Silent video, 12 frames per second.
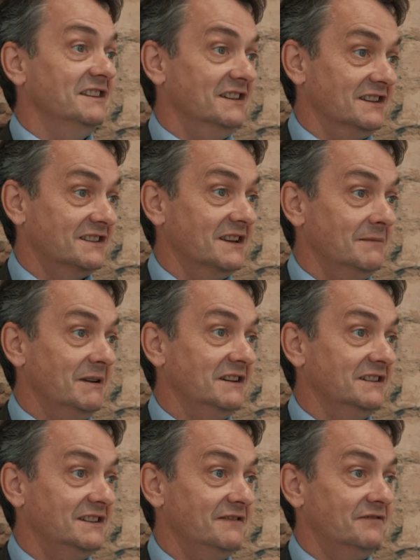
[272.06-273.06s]
that it's going to make
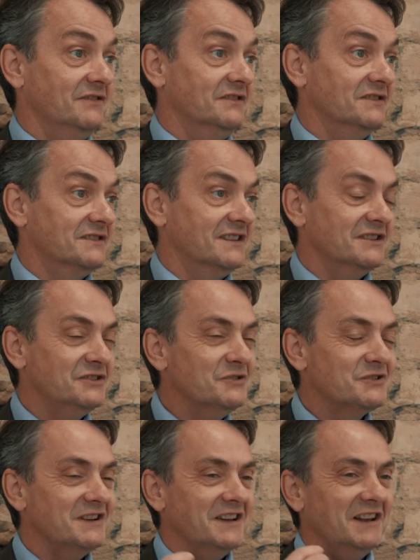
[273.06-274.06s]
a difference, there's
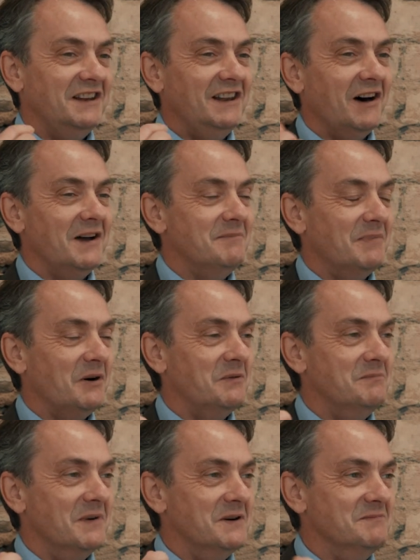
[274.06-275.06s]
usually a light
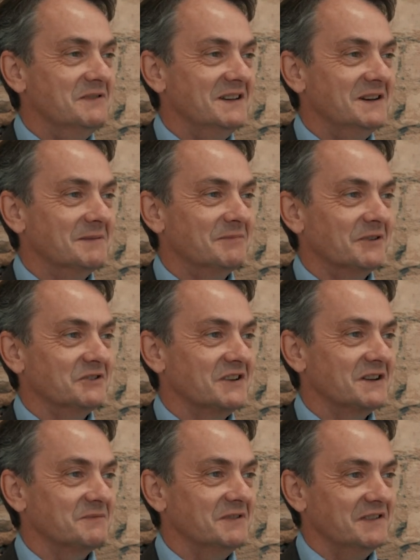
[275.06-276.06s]
bulb moment in a
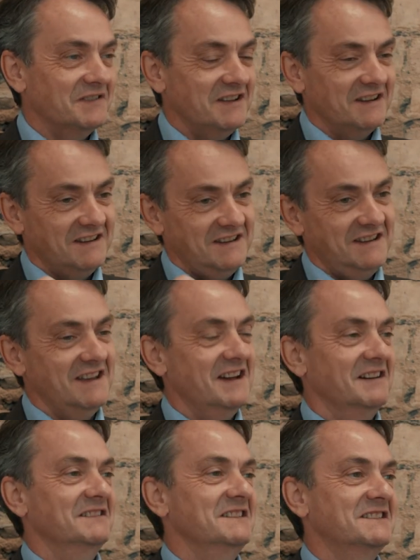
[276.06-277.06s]
project where you think,
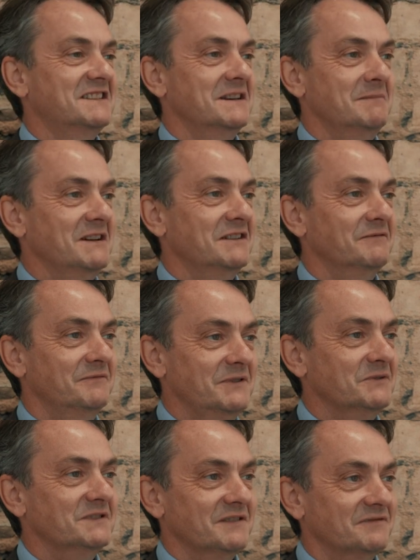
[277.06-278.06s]
yeah, it's going to make a
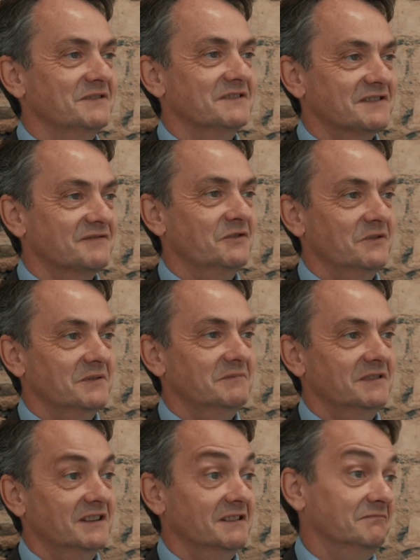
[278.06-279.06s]
real difference for them,
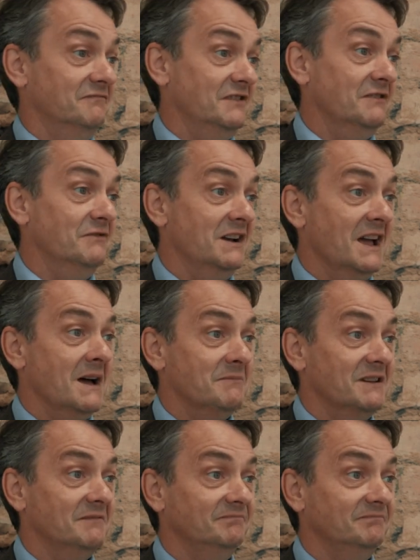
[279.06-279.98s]
and they're really happy.